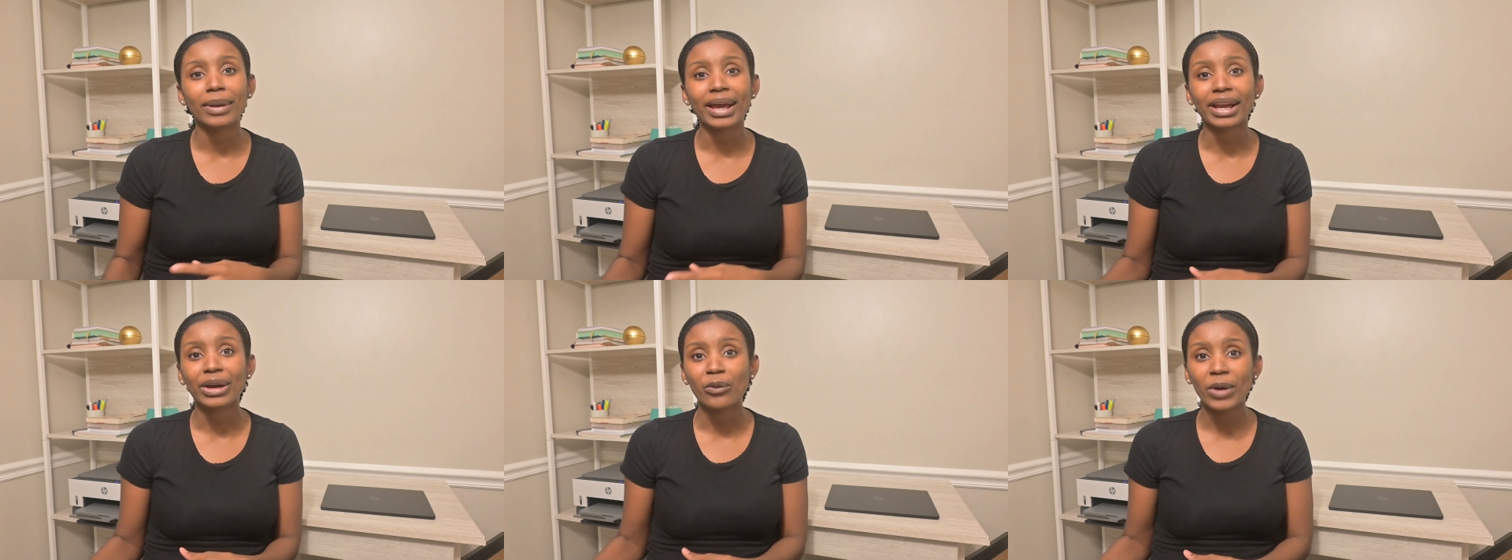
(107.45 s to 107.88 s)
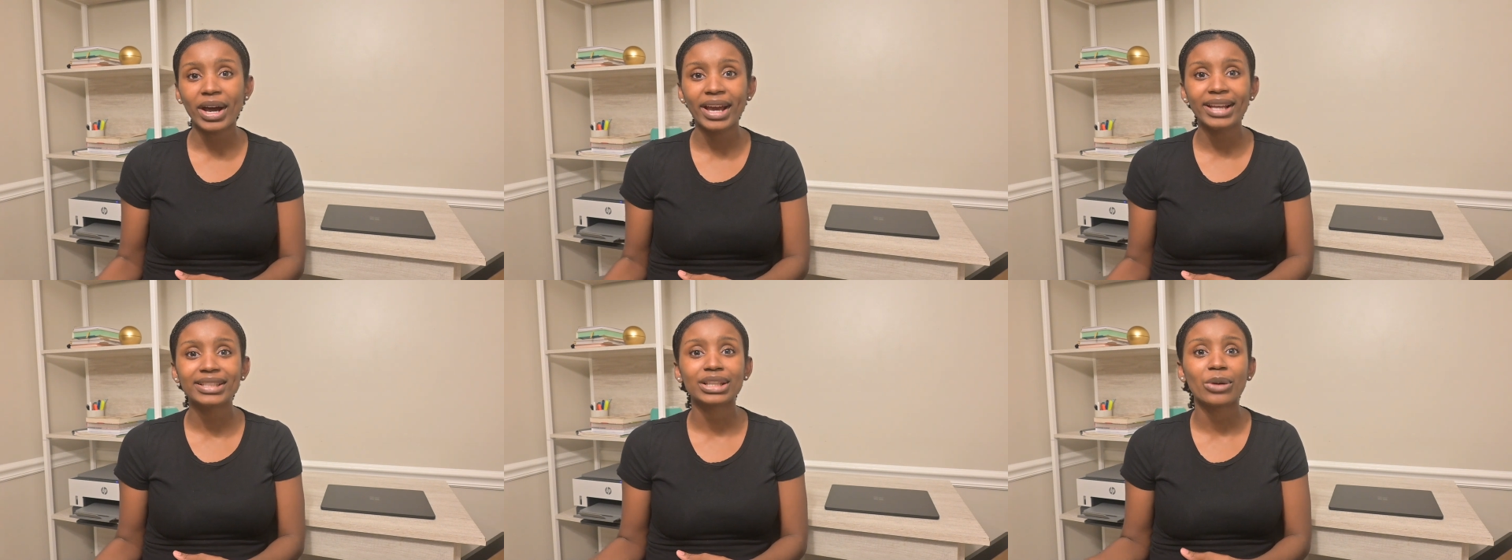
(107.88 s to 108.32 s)
black and
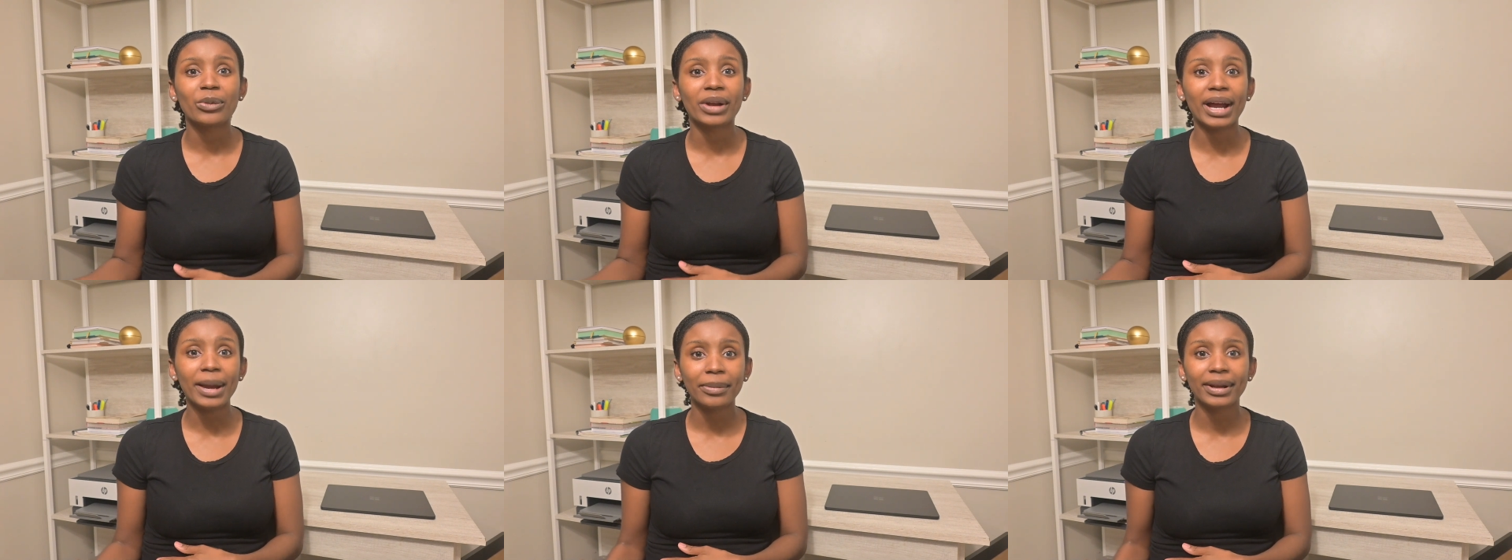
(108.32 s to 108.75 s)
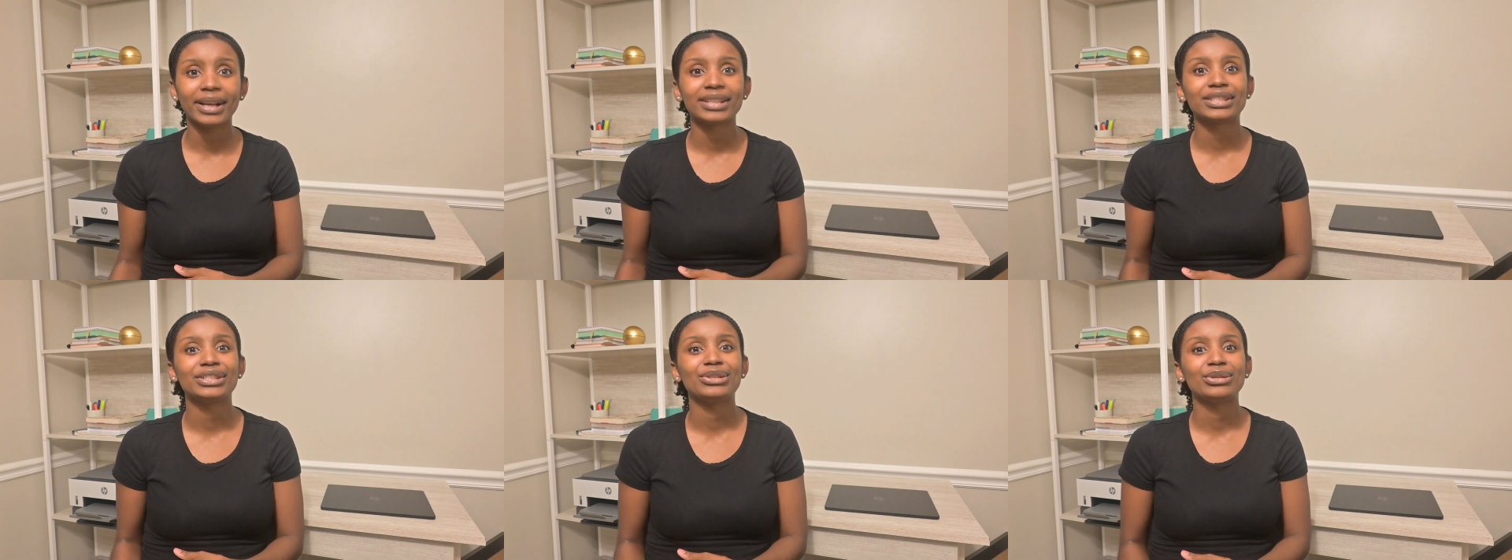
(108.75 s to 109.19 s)
white so what I
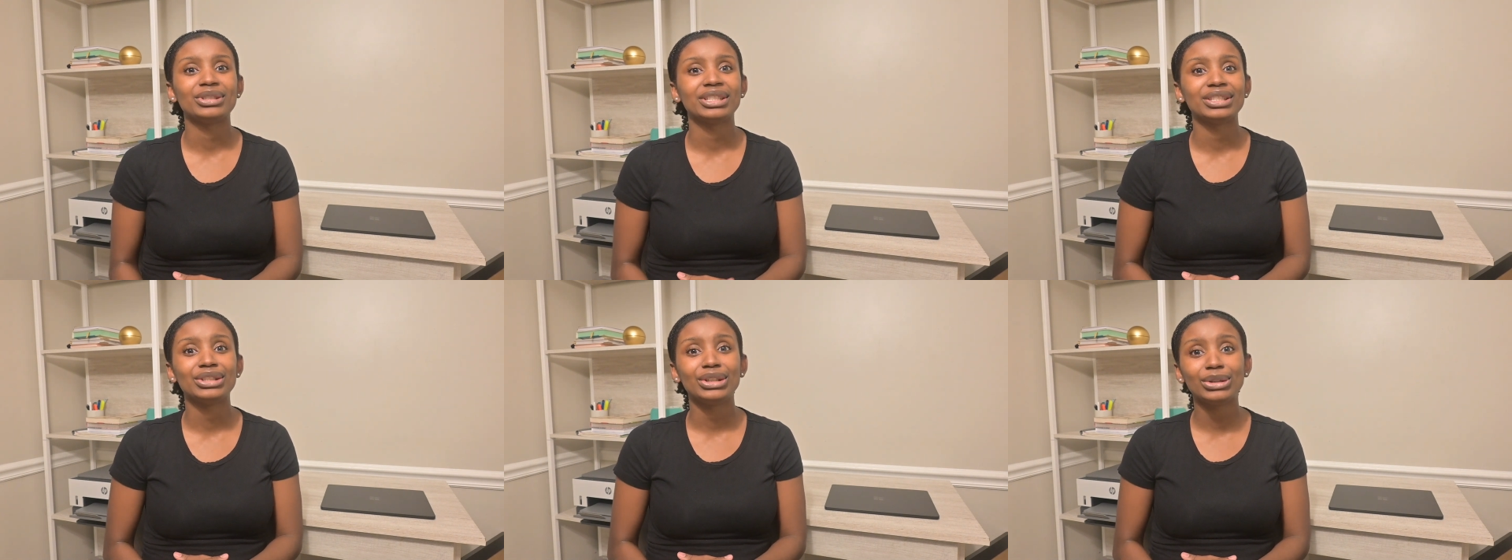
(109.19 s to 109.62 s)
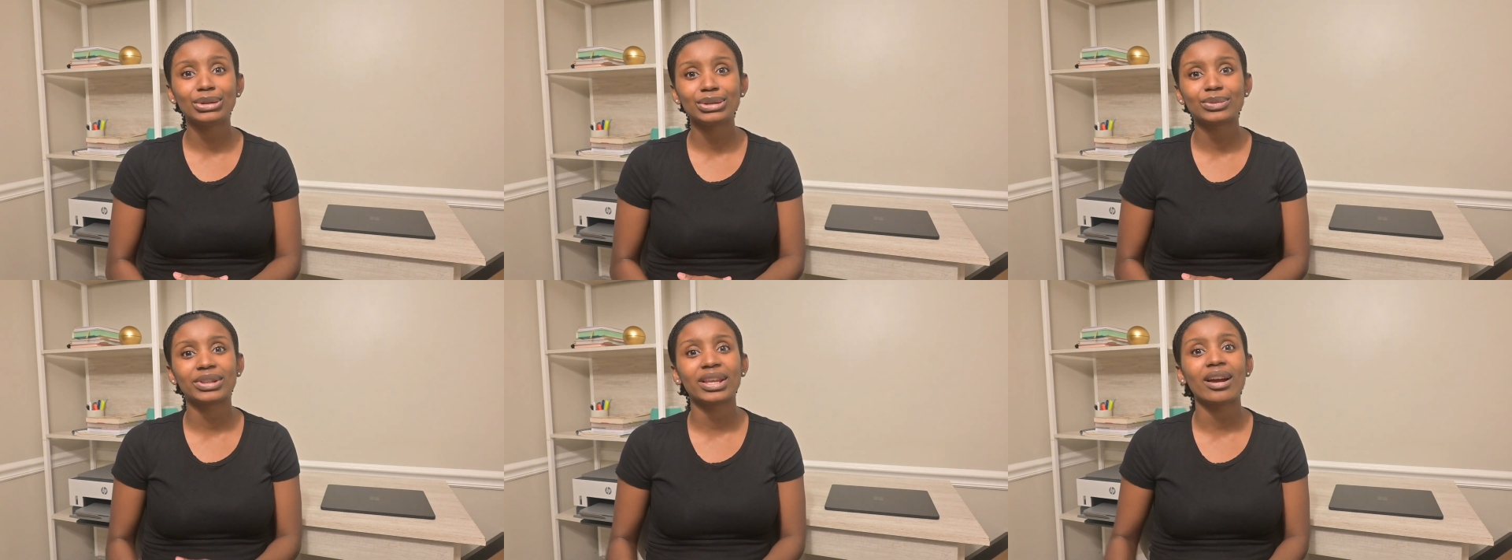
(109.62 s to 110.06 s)
plan to do is just
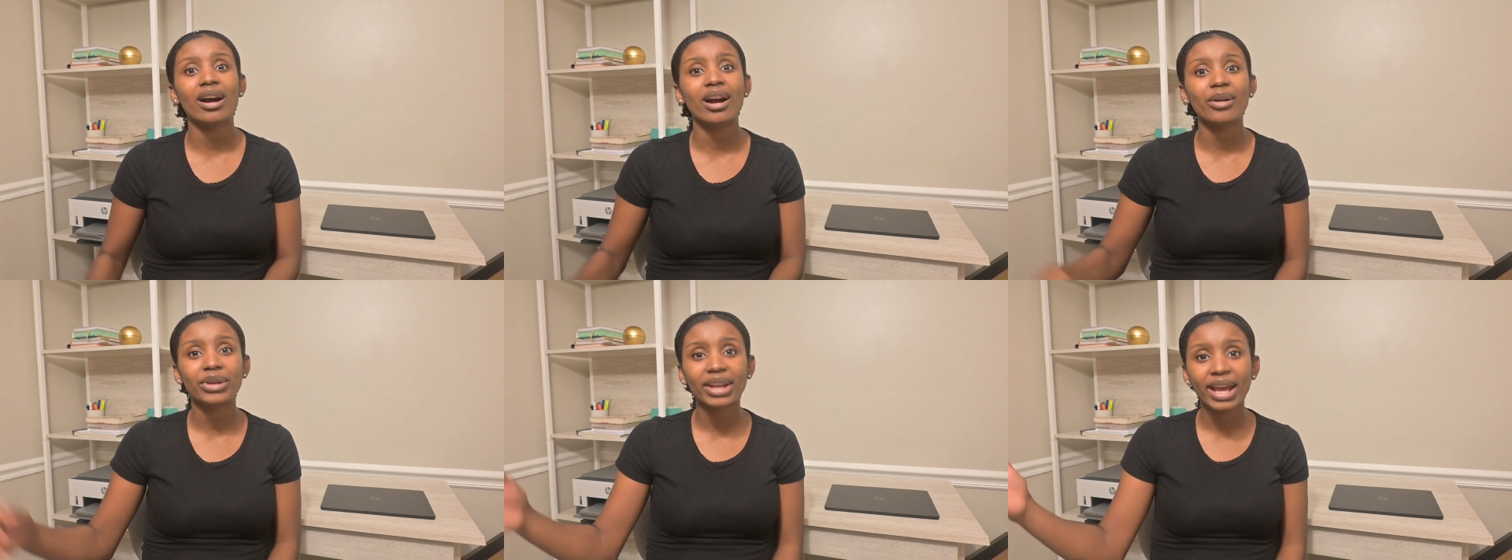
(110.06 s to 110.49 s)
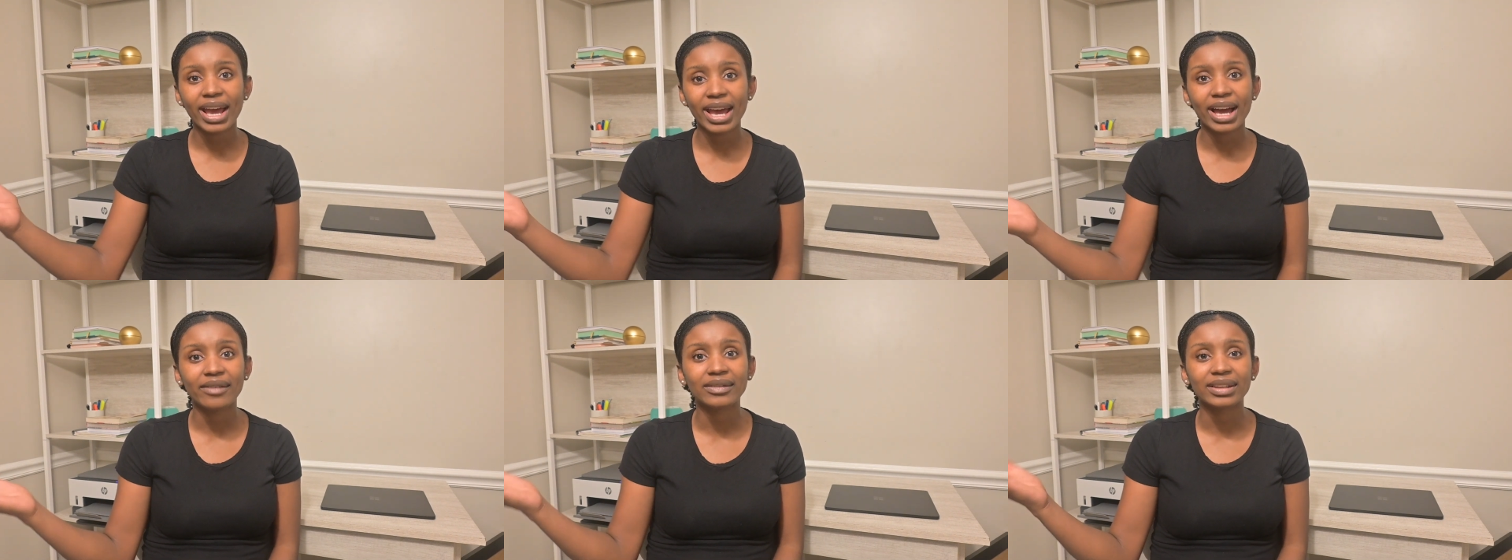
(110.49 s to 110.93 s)
use what they already
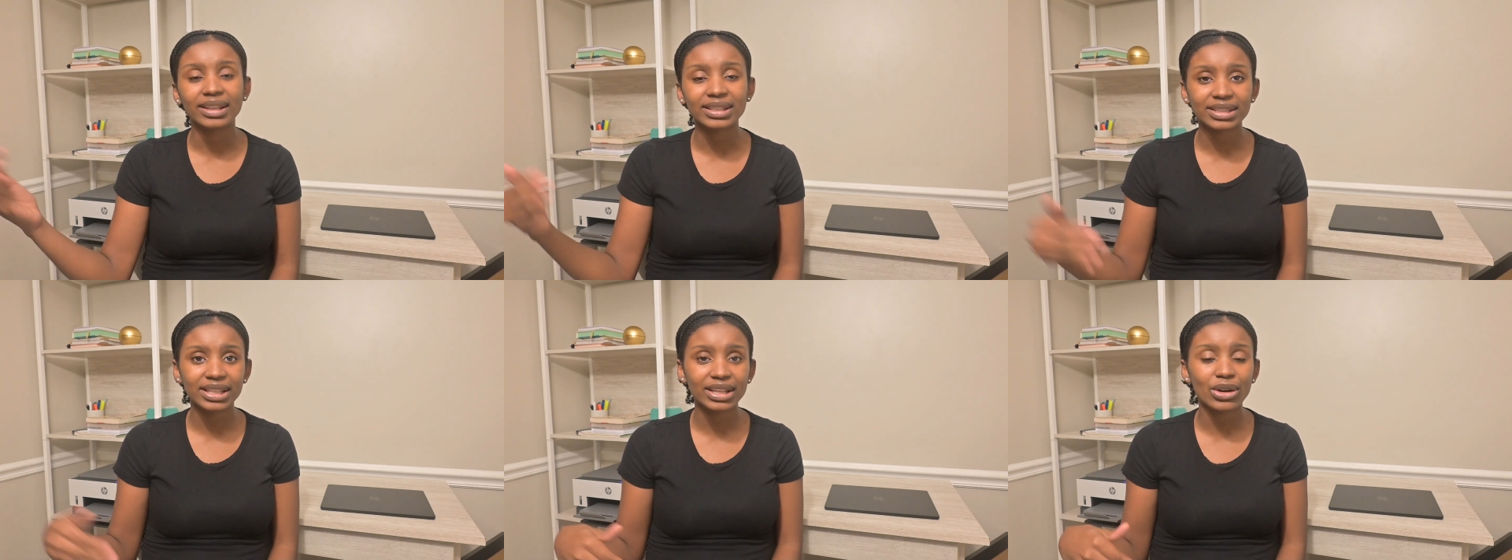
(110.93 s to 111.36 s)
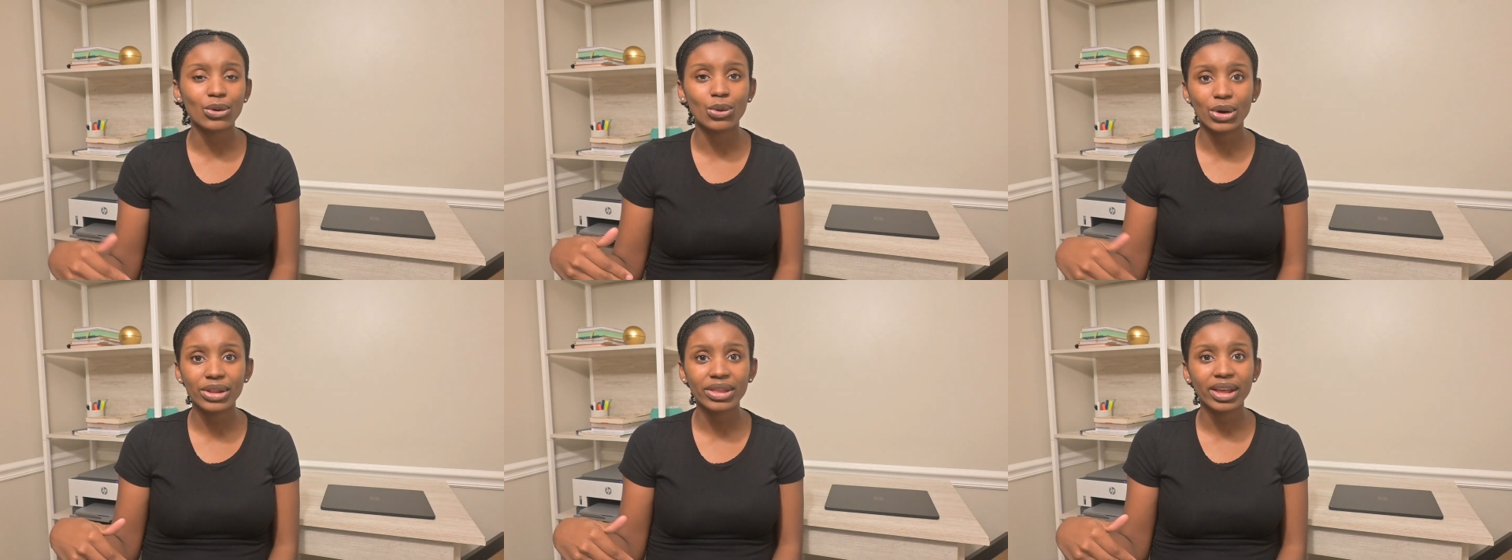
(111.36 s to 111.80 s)
have listed
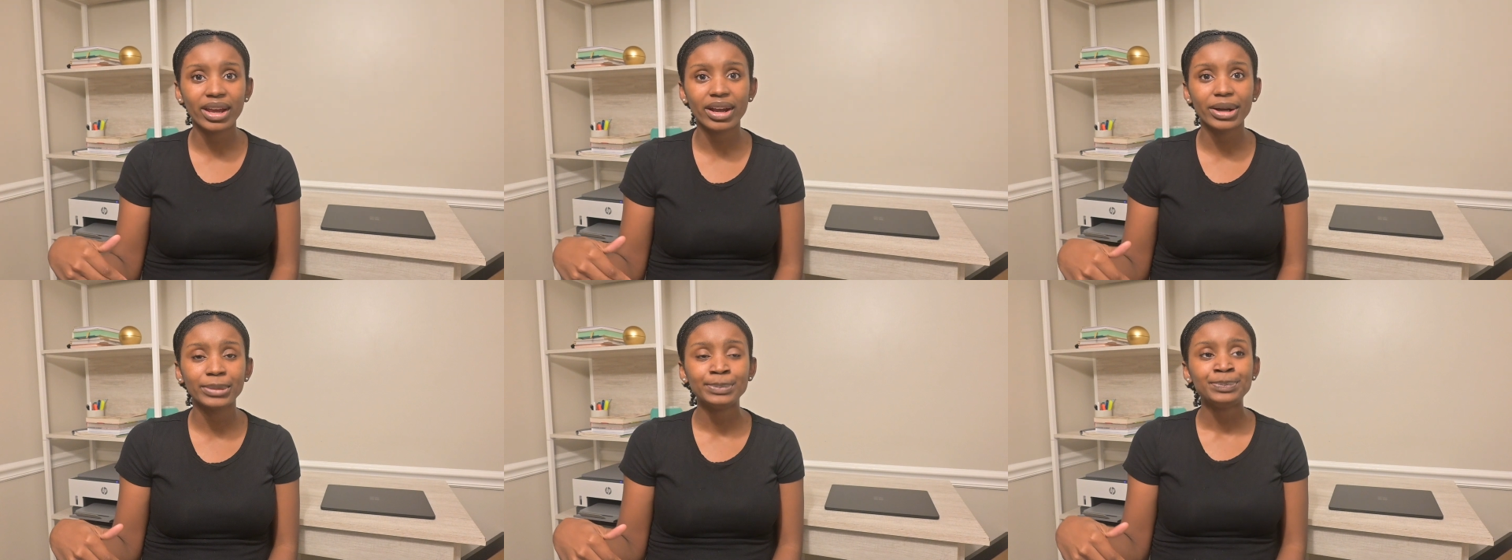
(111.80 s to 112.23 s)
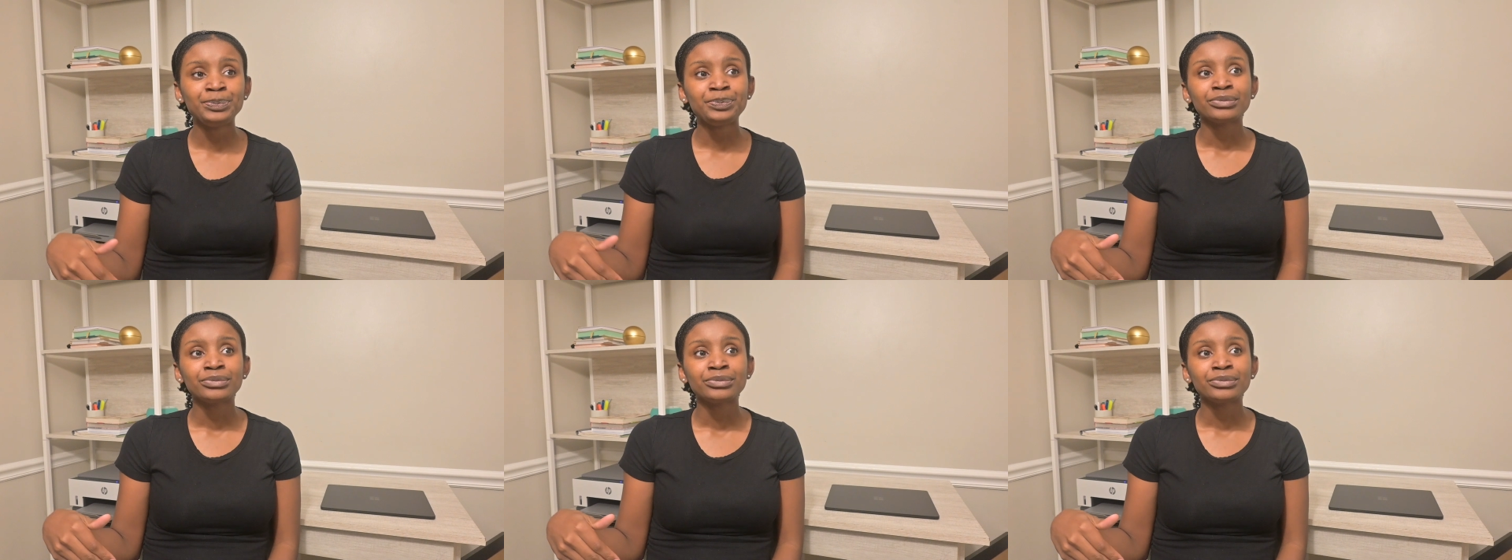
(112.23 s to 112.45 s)
on there